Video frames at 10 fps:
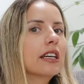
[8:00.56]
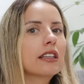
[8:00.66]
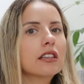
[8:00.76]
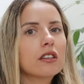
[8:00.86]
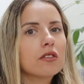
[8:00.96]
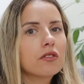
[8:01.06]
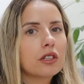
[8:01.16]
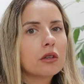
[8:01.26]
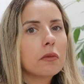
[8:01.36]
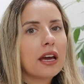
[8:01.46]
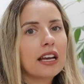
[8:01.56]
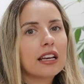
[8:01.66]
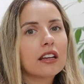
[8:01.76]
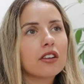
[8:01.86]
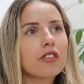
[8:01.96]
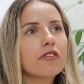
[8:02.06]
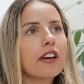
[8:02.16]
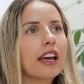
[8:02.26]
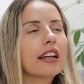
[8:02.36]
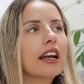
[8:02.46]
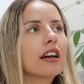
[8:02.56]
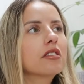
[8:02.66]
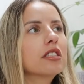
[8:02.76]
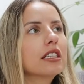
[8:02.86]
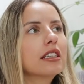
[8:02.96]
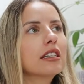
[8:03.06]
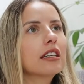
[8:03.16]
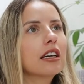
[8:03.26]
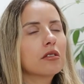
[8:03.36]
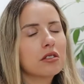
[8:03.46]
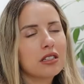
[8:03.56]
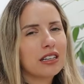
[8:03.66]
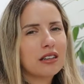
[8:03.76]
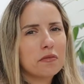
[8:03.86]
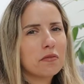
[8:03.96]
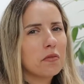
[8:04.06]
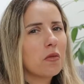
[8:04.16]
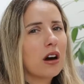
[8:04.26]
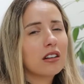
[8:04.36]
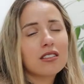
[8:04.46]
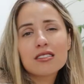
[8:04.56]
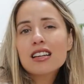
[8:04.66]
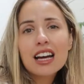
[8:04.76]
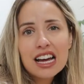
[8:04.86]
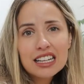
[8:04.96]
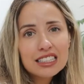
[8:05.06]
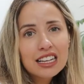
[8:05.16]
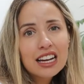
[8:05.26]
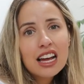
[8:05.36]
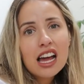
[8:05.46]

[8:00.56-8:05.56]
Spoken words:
day that you feel pain in your vein. I would say it was like a 1 on 10.